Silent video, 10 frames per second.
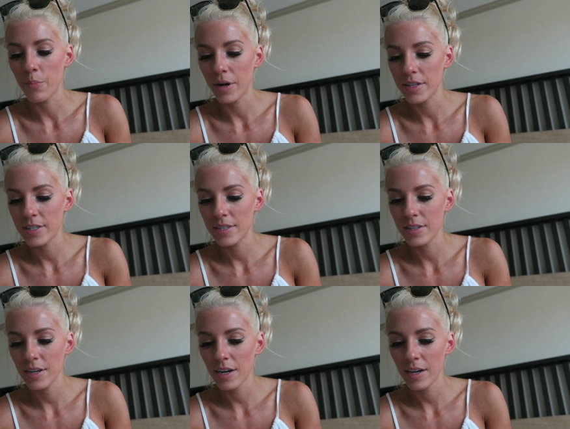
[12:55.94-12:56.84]
but it's
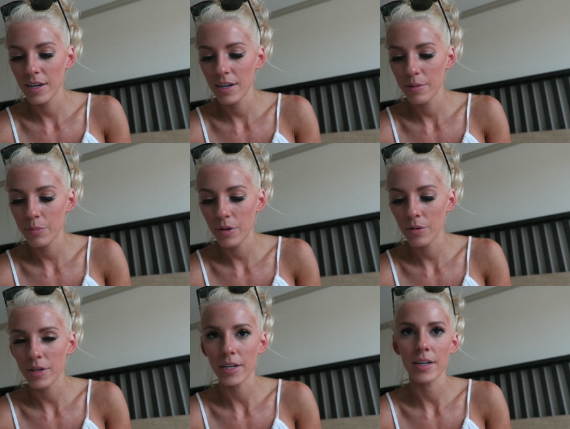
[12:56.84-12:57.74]
not
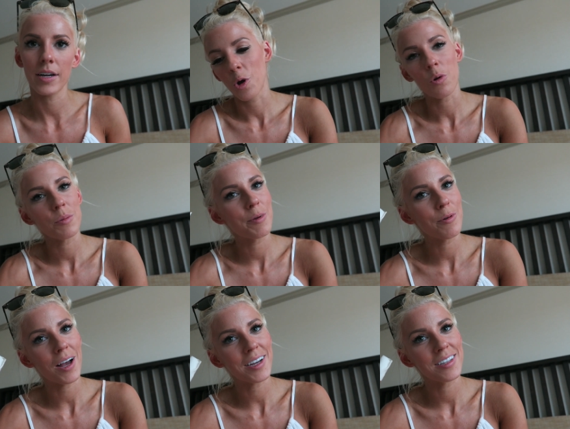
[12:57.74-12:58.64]
broken. I'll totally be
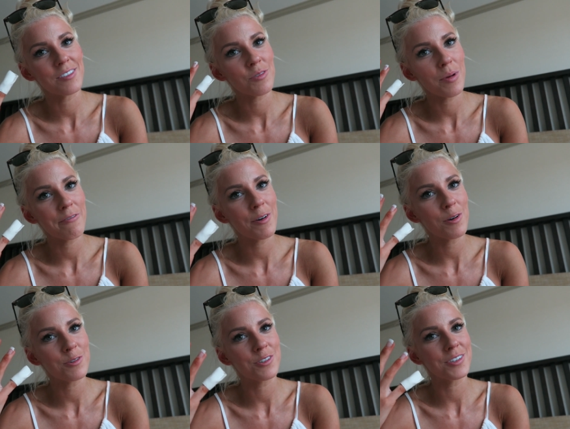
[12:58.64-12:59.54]
rocking this for my
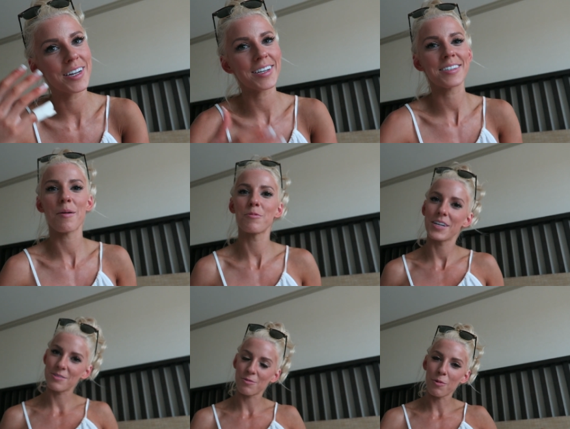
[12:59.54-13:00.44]
photo shoot the next couple
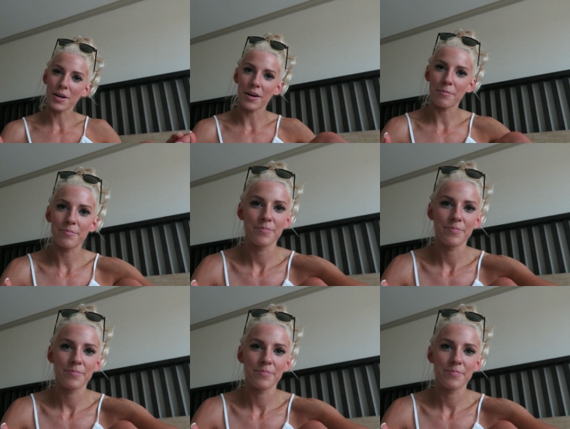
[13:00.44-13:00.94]
days with one up.